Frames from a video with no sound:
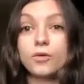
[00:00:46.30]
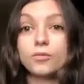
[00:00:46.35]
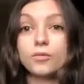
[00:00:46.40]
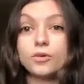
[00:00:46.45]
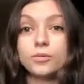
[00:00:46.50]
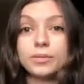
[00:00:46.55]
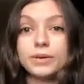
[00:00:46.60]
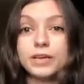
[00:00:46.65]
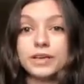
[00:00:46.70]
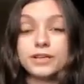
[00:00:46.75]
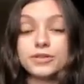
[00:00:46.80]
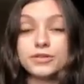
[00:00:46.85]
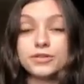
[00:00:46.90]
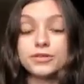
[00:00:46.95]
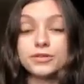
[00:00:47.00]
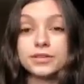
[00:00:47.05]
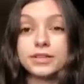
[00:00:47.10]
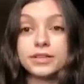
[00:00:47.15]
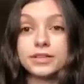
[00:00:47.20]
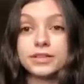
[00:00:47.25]
will be
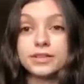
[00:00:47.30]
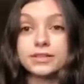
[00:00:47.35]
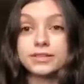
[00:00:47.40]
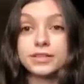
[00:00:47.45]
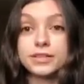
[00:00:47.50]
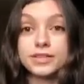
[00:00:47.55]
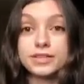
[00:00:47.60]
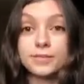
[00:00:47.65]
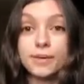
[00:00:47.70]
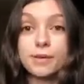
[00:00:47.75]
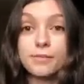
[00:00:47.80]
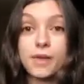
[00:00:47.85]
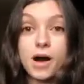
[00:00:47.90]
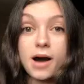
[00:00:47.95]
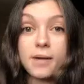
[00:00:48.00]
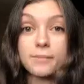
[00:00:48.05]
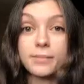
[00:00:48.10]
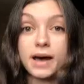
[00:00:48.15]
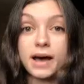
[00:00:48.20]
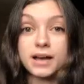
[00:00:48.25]
2 years since my
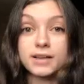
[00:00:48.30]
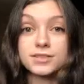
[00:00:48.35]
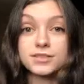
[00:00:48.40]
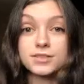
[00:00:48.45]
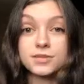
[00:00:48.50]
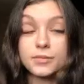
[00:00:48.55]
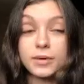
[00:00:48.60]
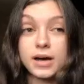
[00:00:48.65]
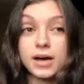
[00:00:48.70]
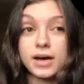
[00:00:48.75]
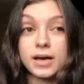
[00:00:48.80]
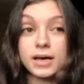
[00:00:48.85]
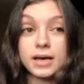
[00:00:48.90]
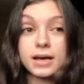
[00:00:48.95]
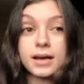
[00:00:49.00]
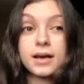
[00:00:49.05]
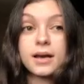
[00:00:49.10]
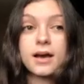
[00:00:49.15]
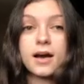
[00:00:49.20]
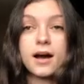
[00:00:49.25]
mom passed
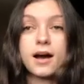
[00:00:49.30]
away.